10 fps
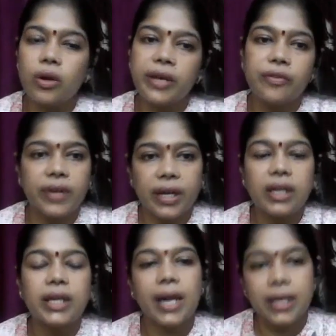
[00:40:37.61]
Definitely,
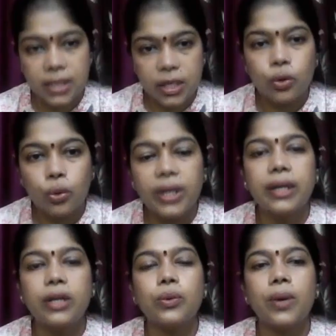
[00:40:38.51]
that is included
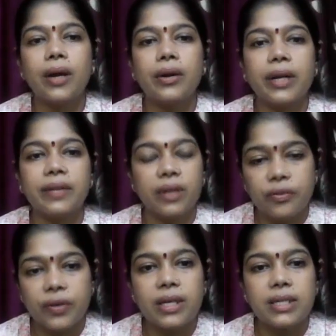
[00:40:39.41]
into our ethnic
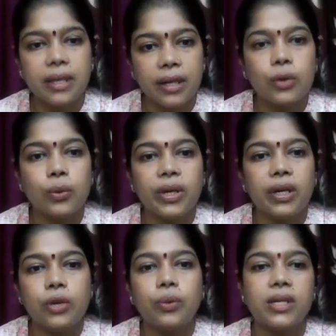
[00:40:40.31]
figures and included
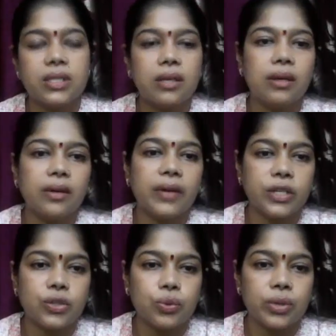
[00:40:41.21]
into our senior grade
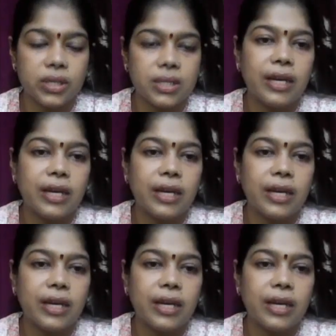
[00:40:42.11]
students.